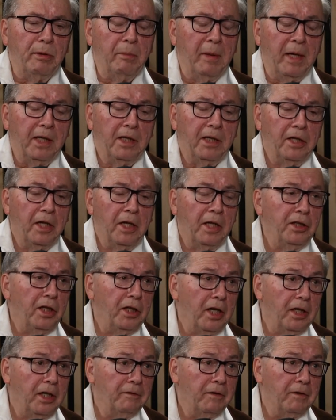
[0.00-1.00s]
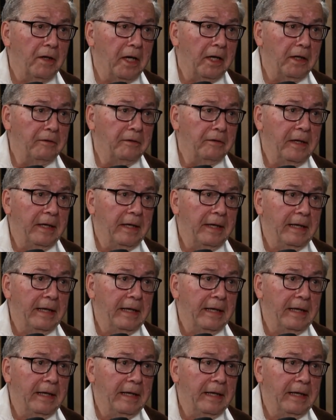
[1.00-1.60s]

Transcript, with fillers: back in 1995,